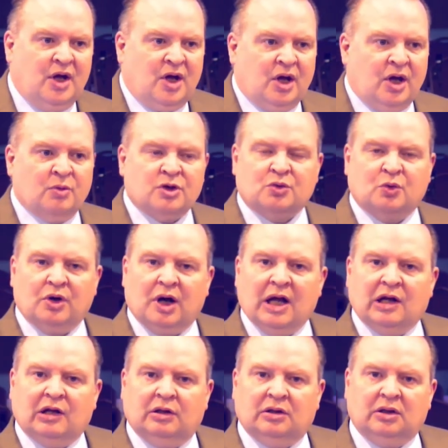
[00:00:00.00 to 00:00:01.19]
It was where I
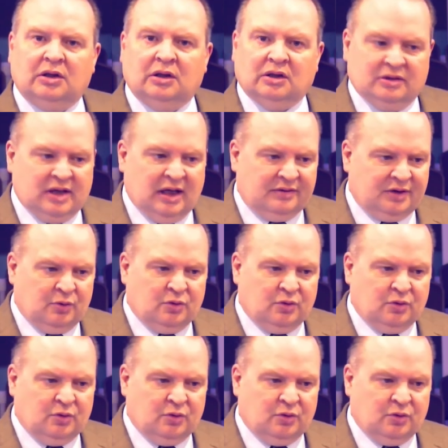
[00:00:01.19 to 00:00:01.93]
learned that there